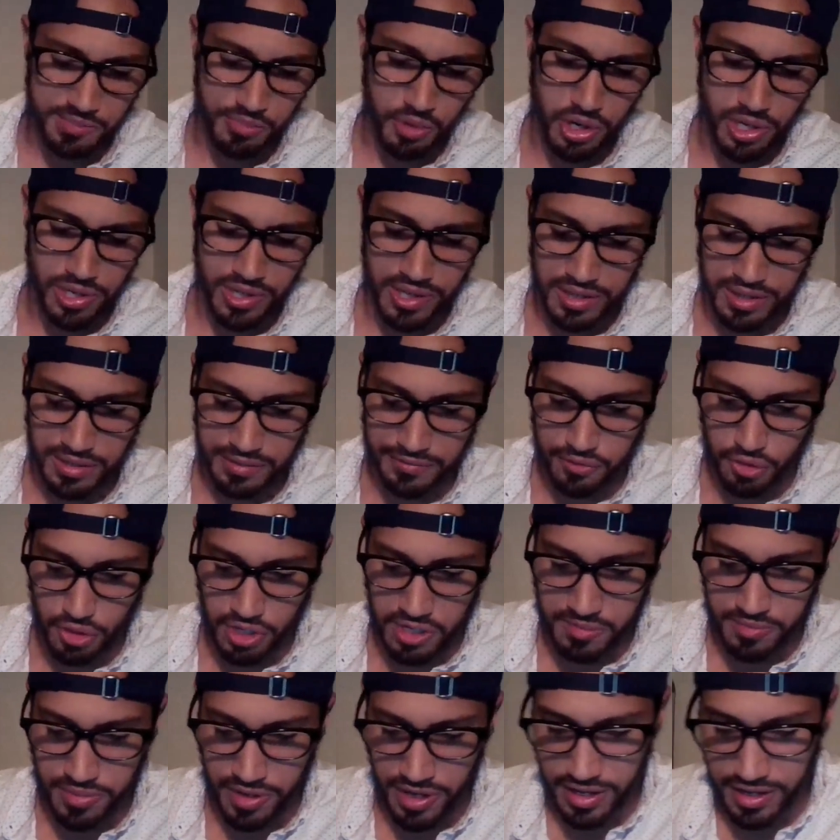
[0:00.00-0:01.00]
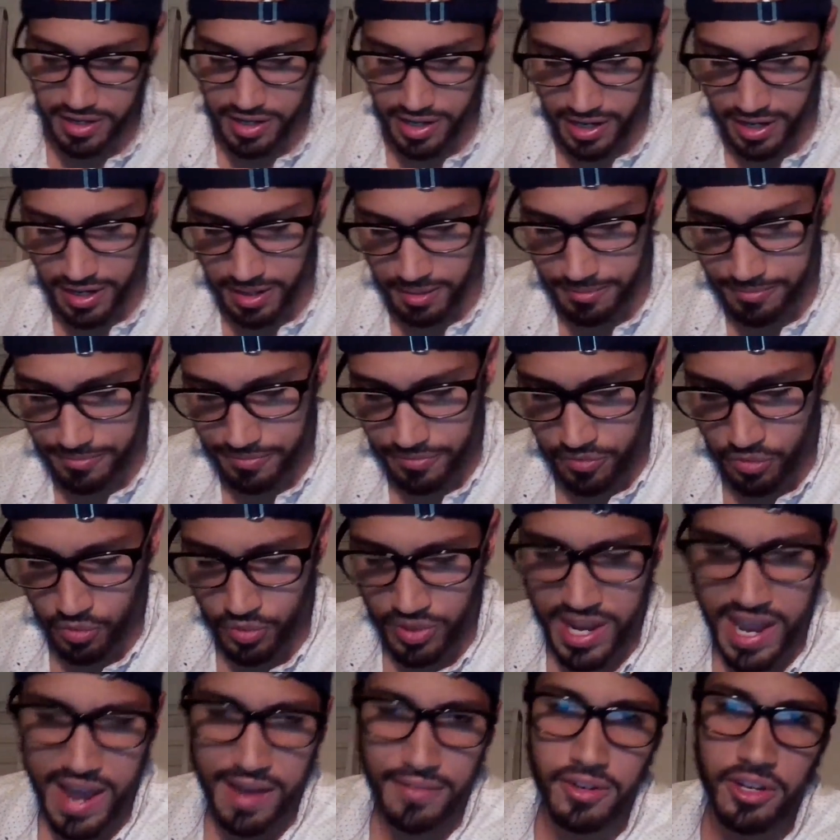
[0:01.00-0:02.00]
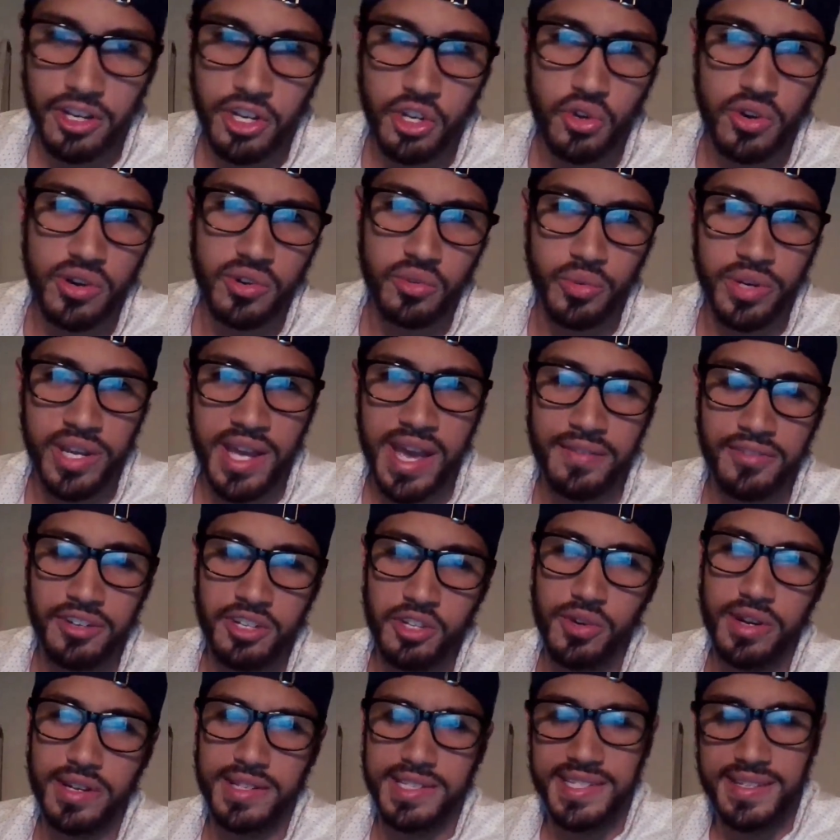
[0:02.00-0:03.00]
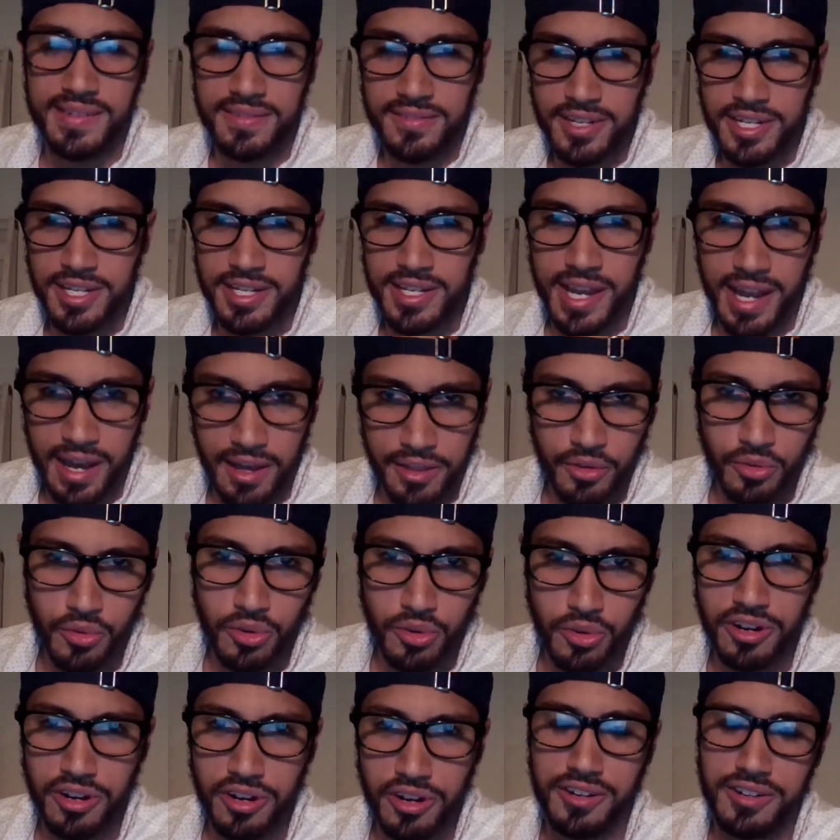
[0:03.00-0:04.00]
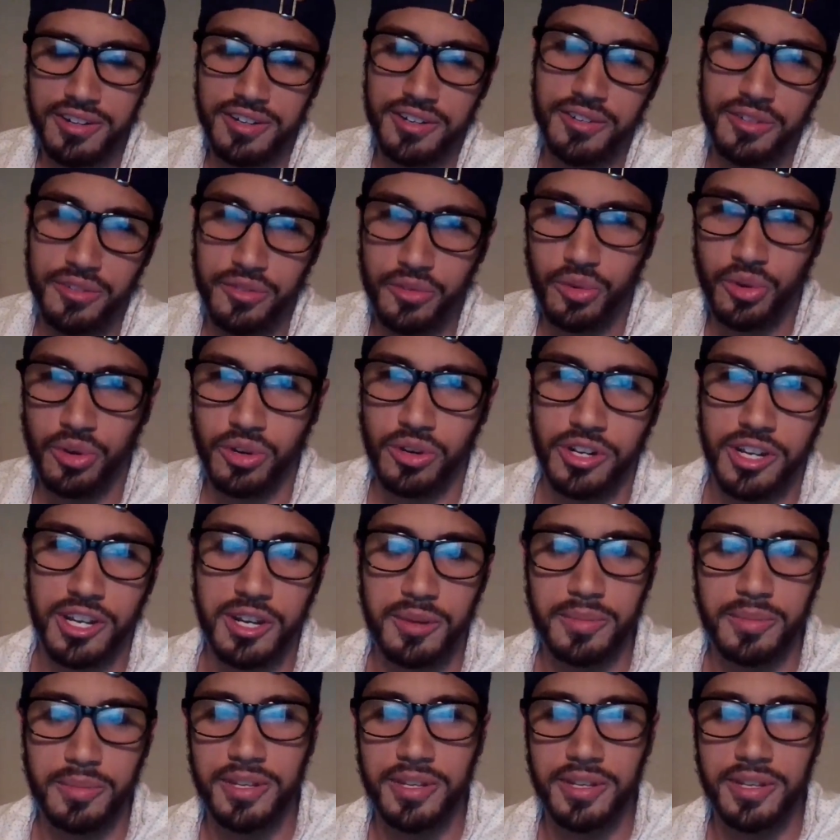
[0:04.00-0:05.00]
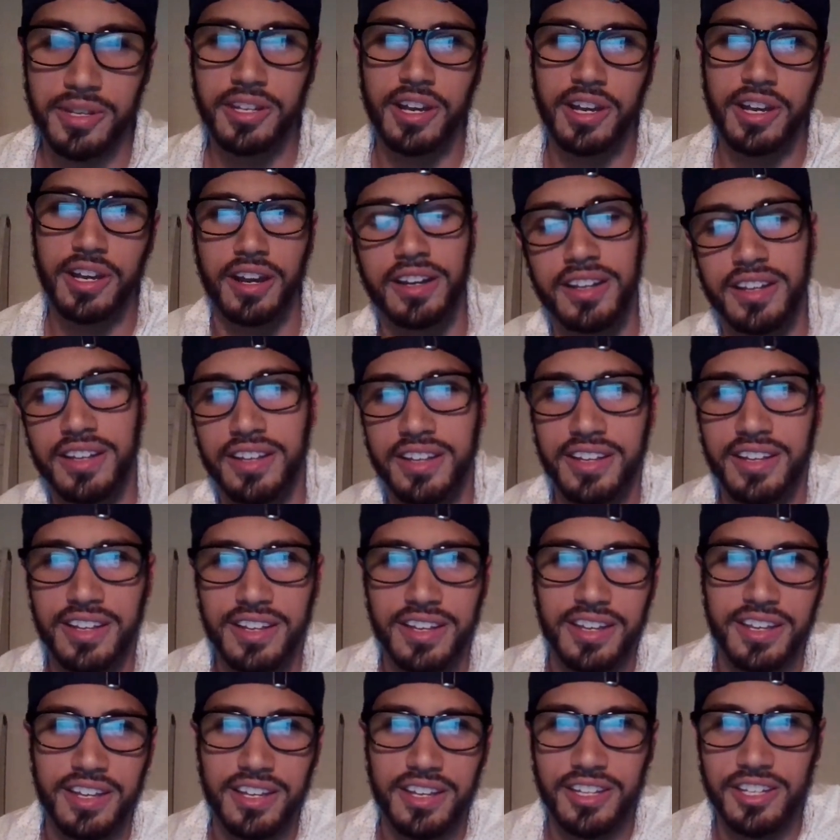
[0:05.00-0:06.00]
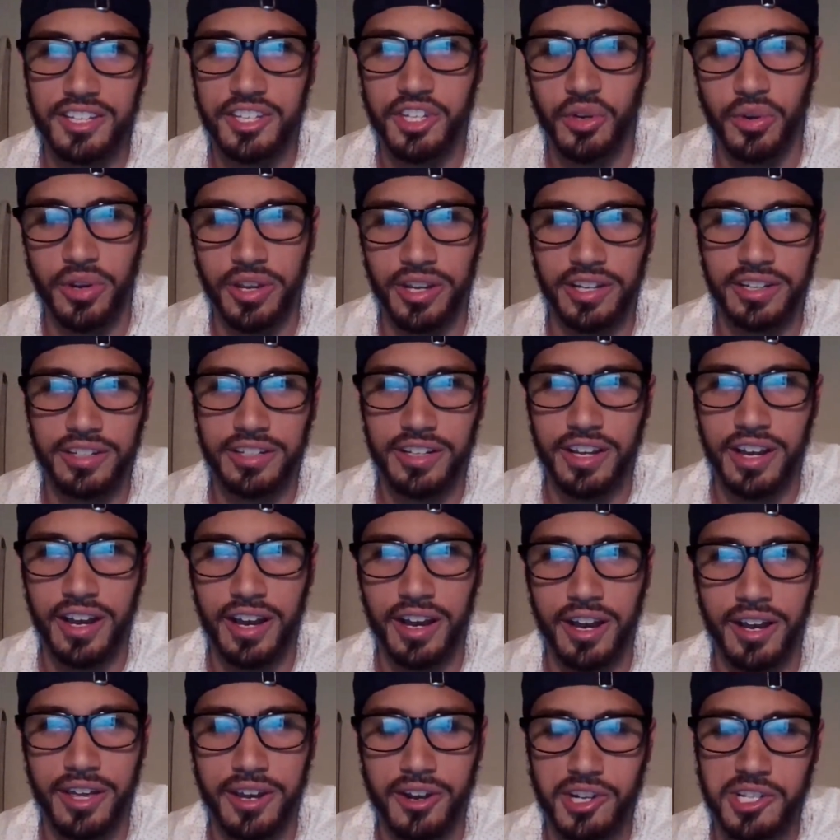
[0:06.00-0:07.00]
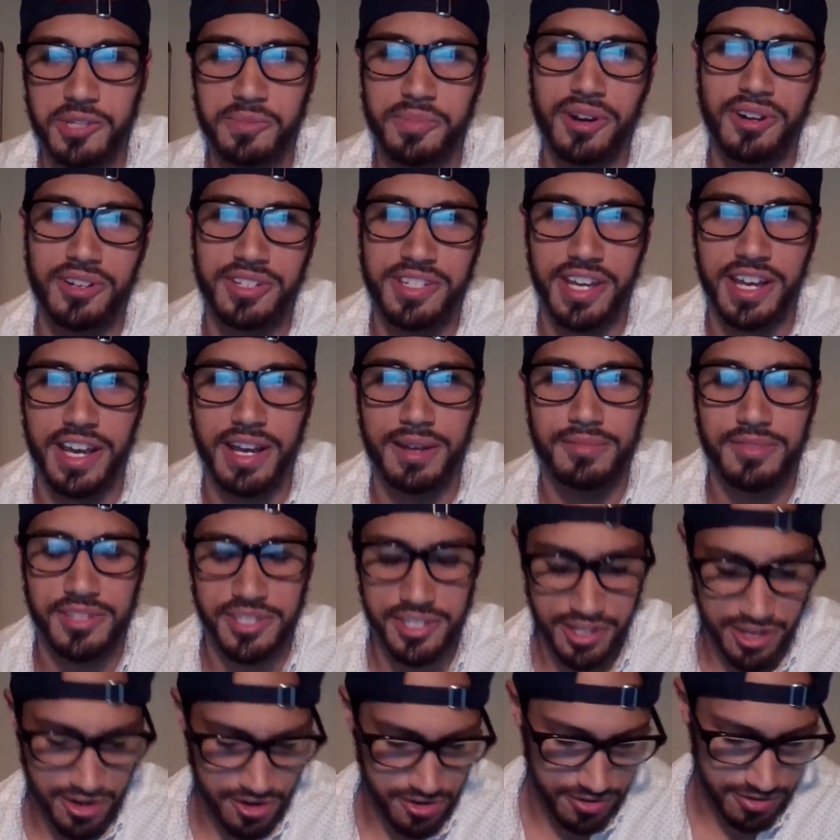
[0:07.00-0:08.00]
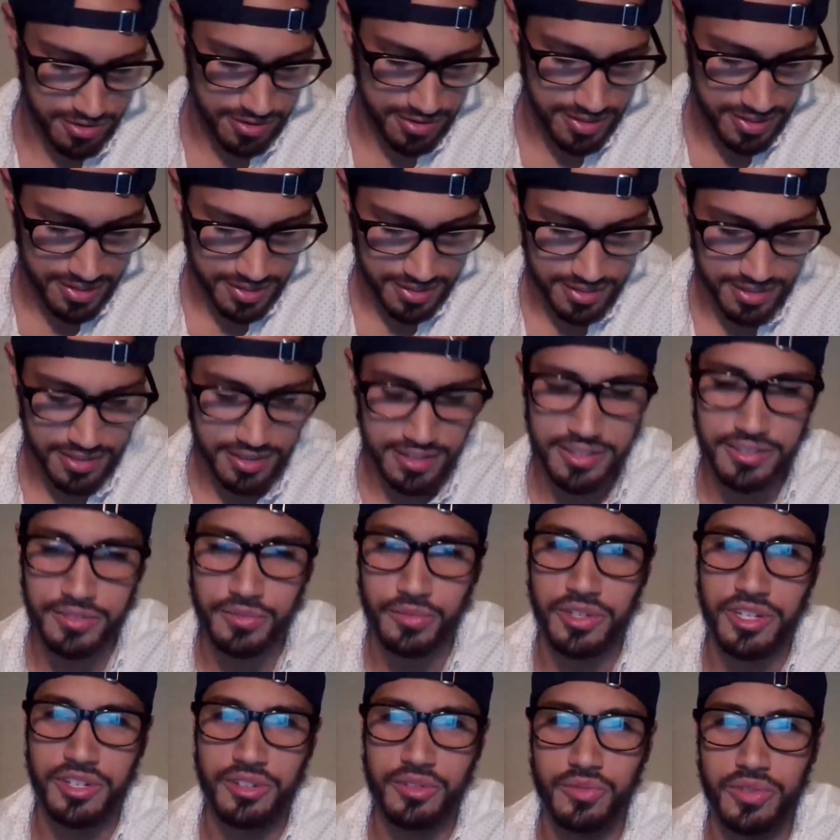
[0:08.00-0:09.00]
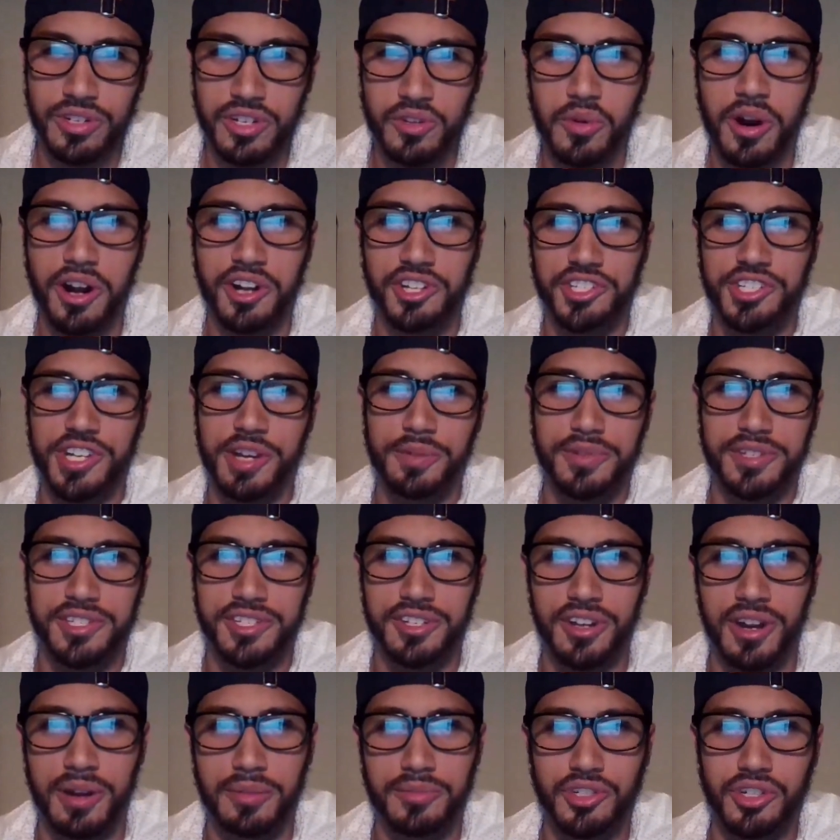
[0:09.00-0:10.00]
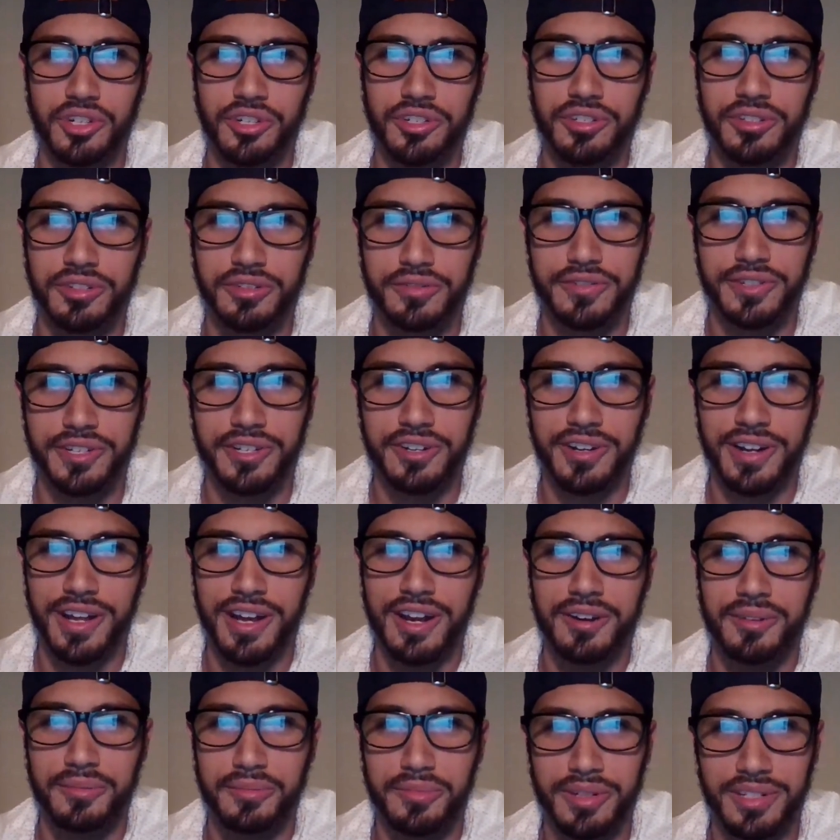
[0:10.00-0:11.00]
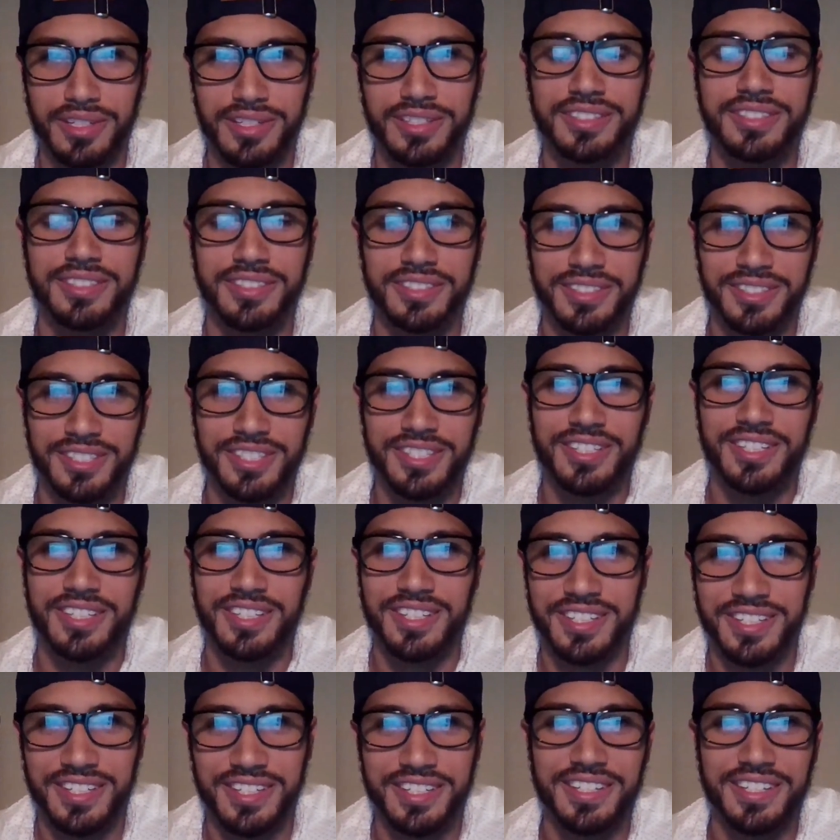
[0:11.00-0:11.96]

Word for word: spoil anything for you, but um, we have a new we have a new activity now that we're we're going to be uh, doing uh, in our spare time. So when you when you watch the episode, I'm sure you'll figure it out. But